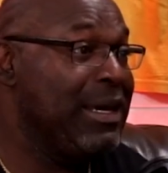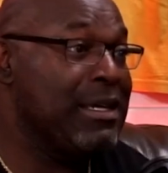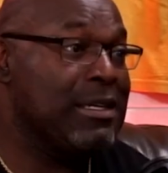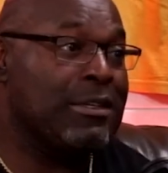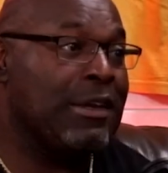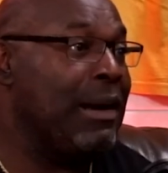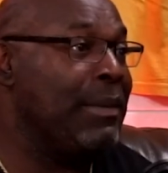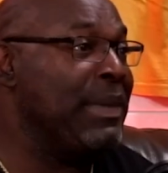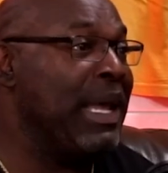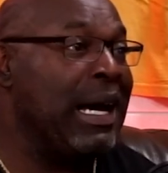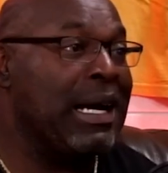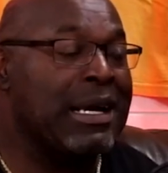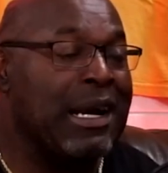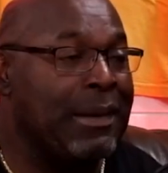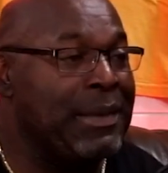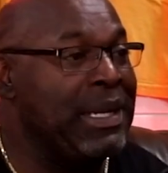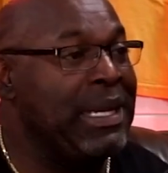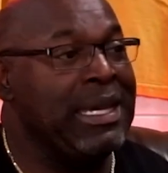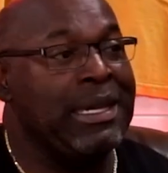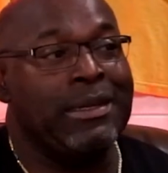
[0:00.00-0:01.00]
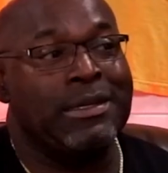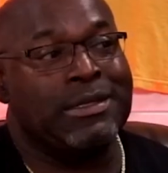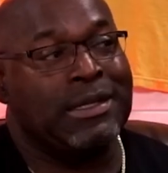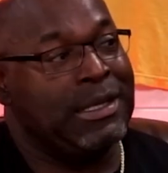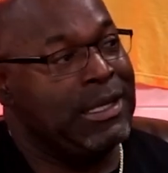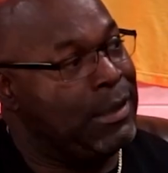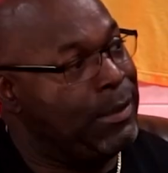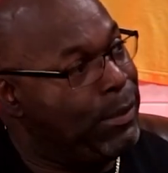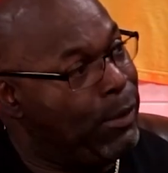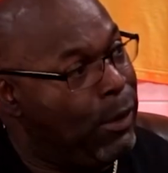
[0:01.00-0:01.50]
So I'm not coming in here as a
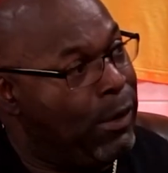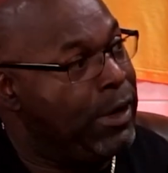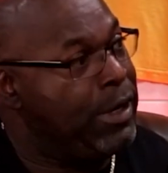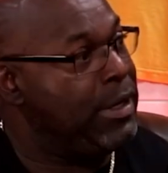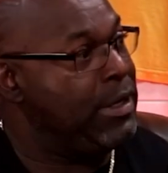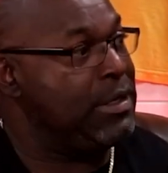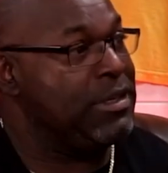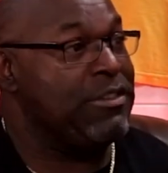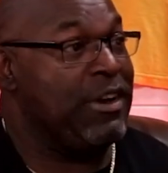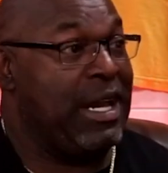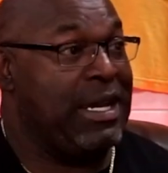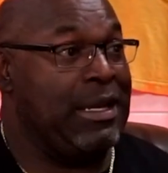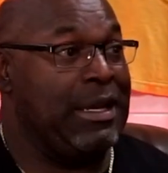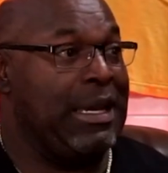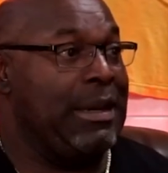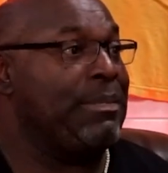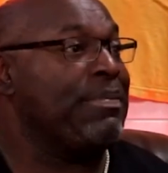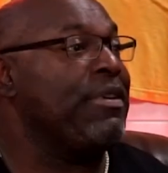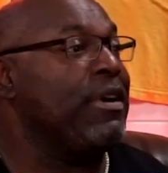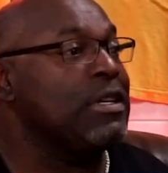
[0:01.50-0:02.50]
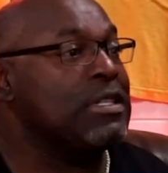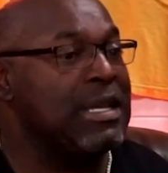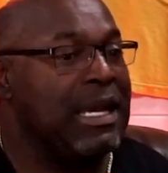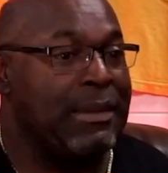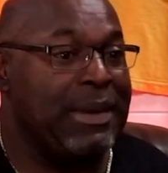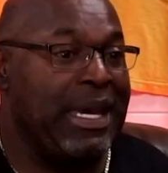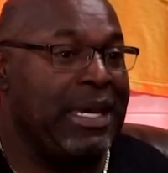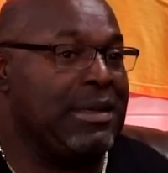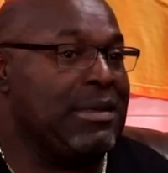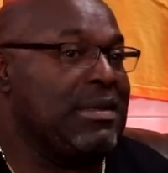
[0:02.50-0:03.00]
little boy trying to impress. I'm
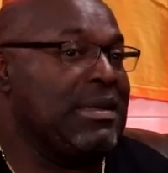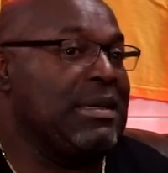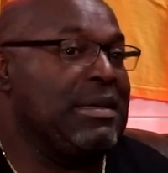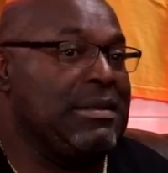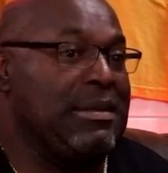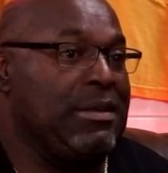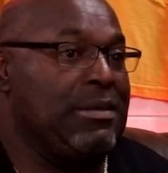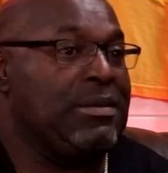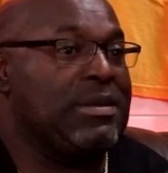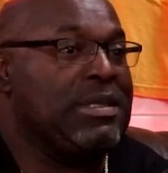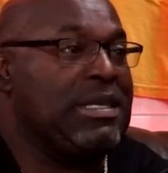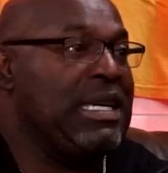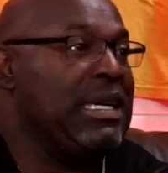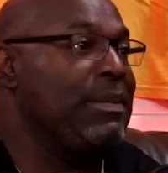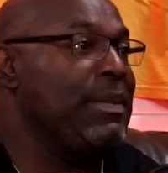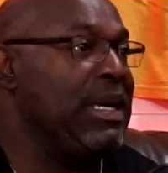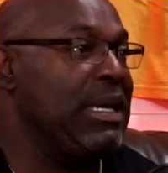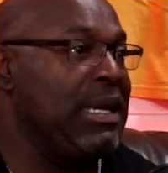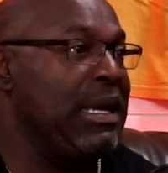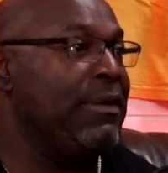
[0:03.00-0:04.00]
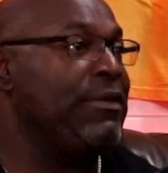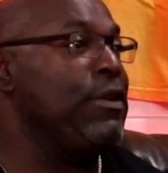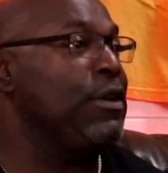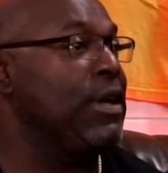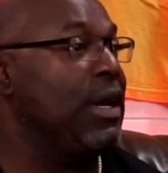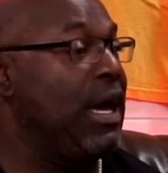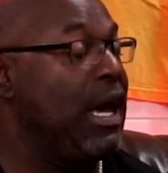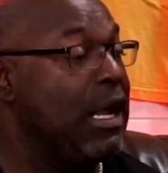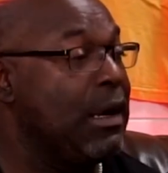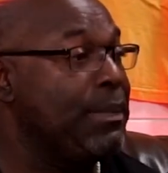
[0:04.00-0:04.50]
like, you see me. If you can
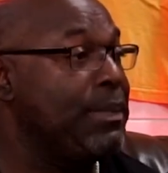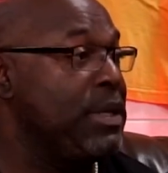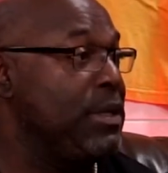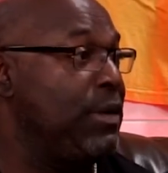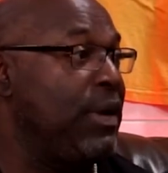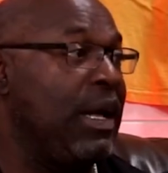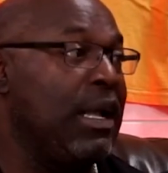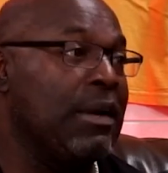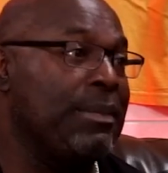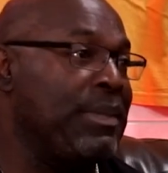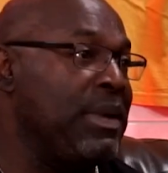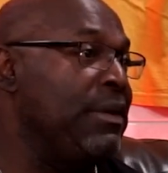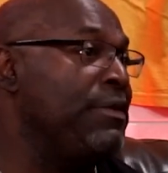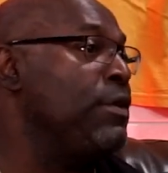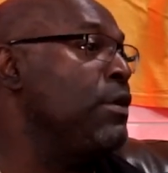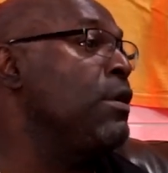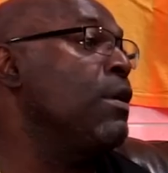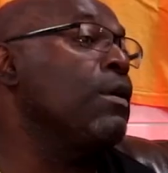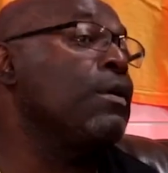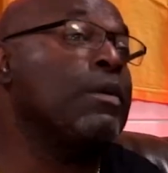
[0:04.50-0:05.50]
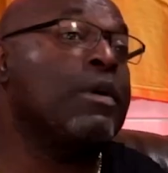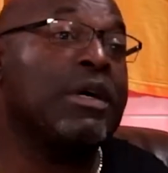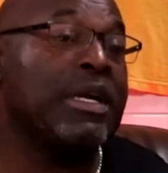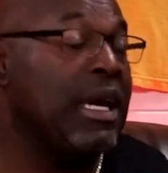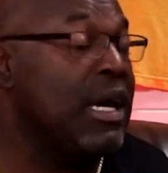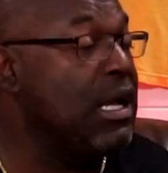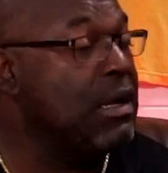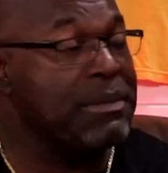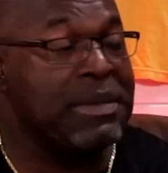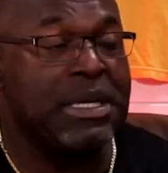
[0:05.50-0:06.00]
help me, you help me. If you don't want to
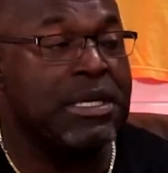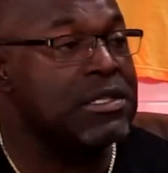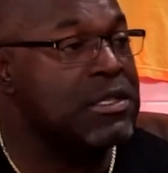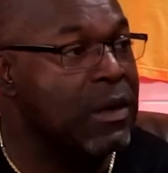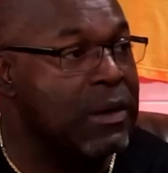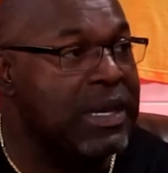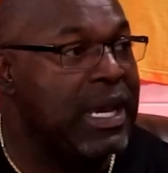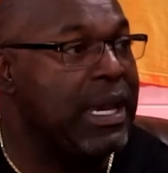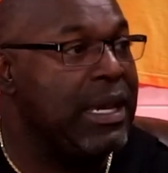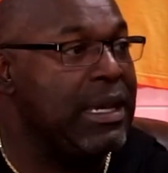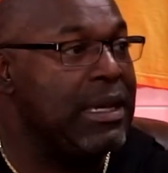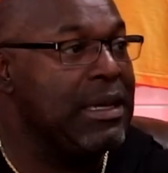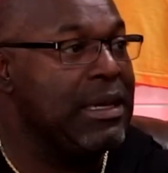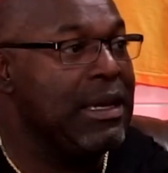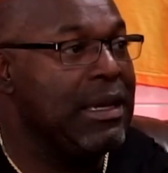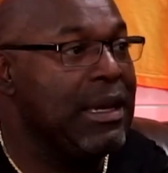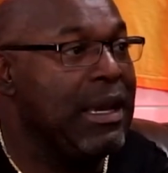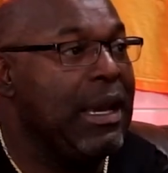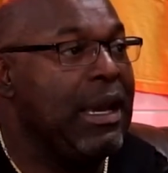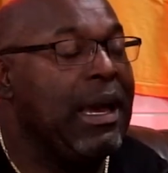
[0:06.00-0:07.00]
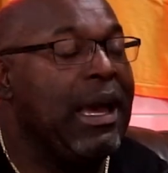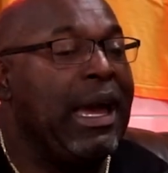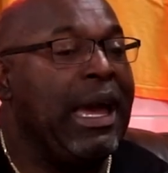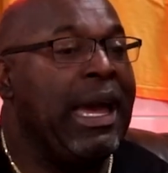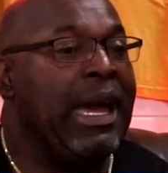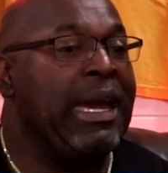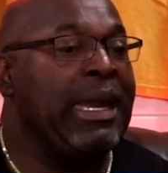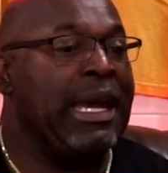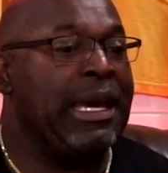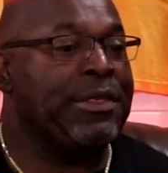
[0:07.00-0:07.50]
help me, it's okay.
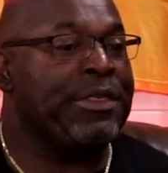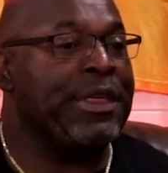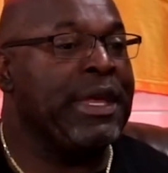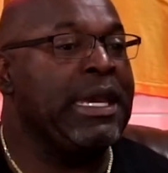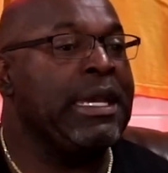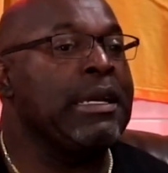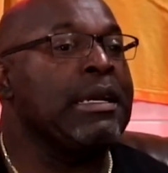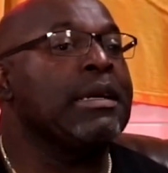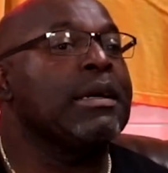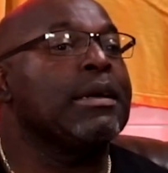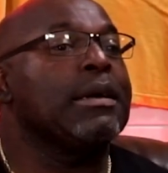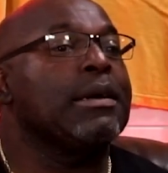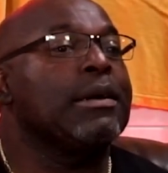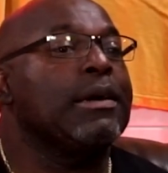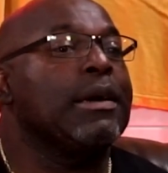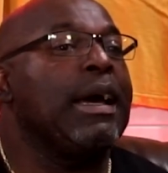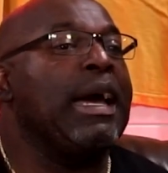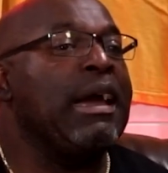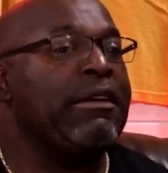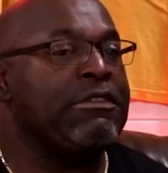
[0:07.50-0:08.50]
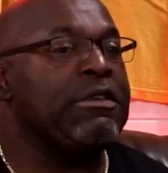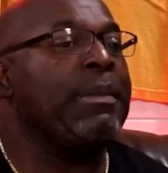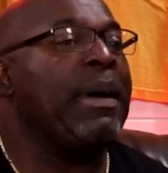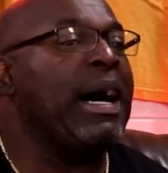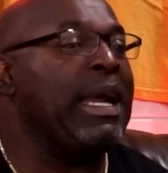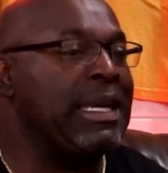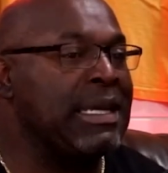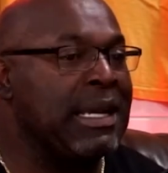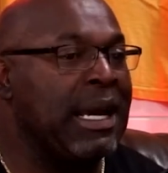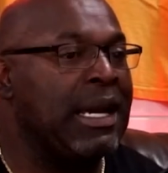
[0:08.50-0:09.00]
And I think
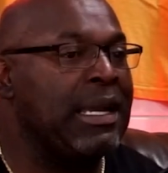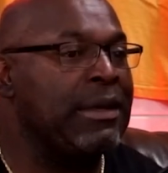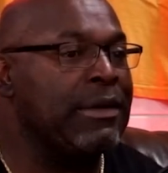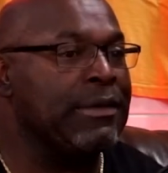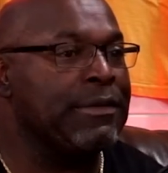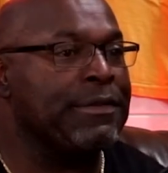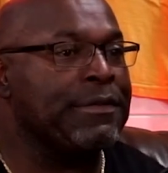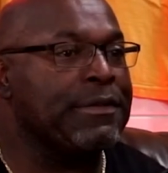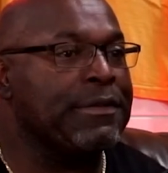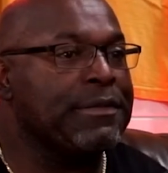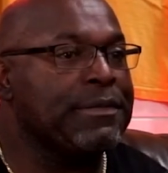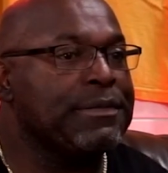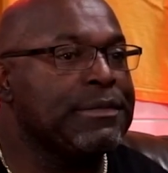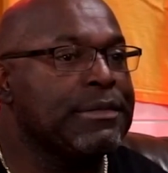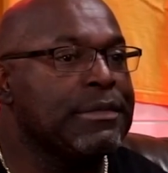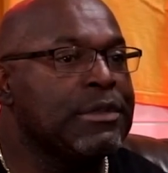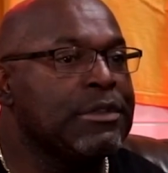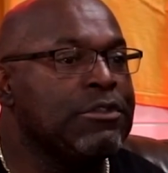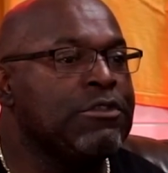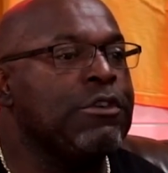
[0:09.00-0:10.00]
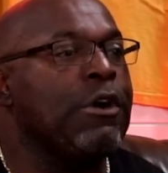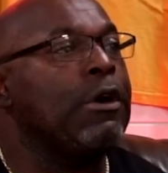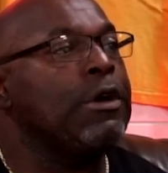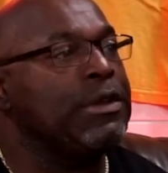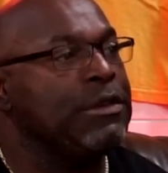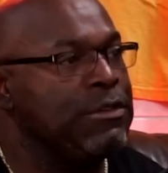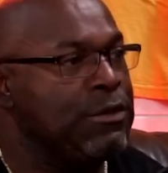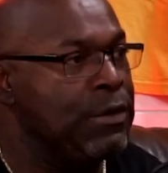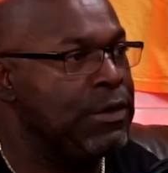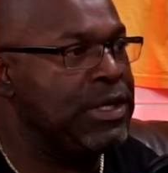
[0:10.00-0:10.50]
everybody kind of
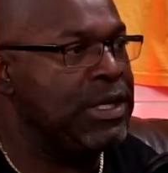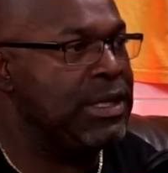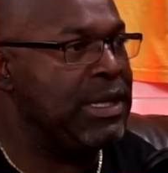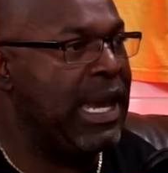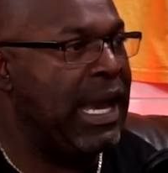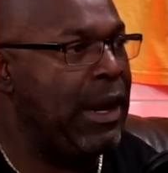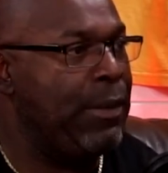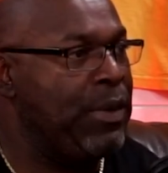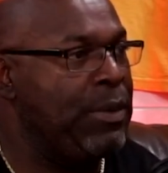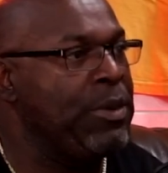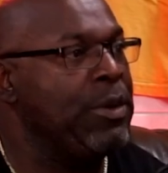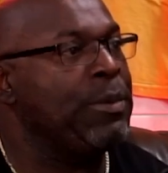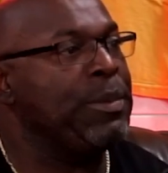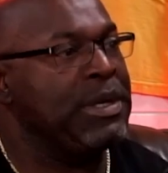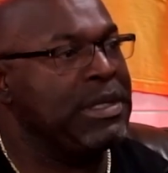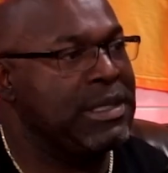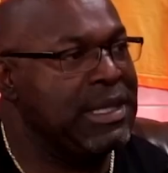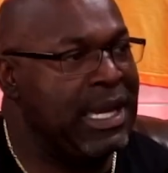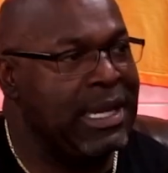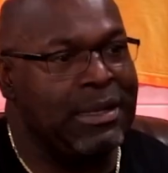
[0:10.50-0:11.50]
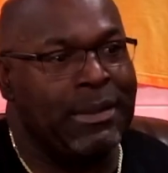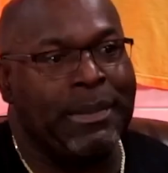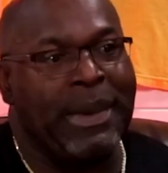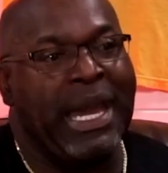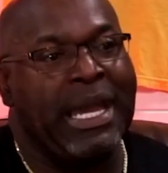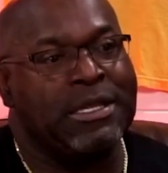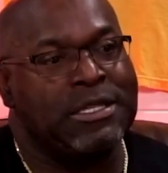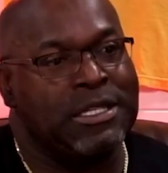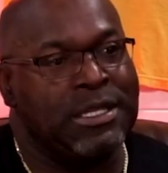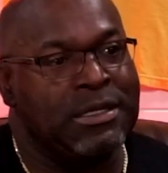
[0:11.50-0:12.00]
drew to that when we were putting together
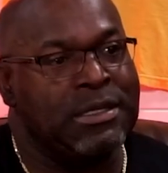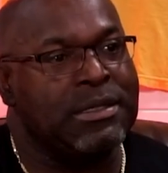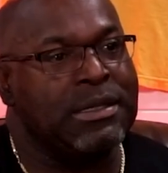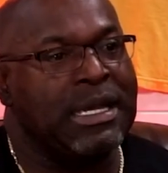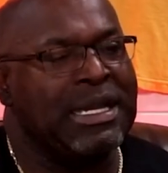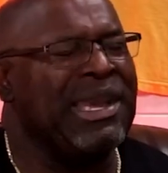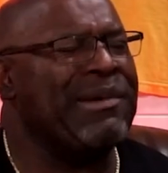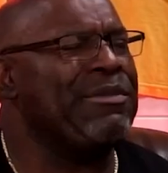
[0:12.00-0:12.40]
matches. Again,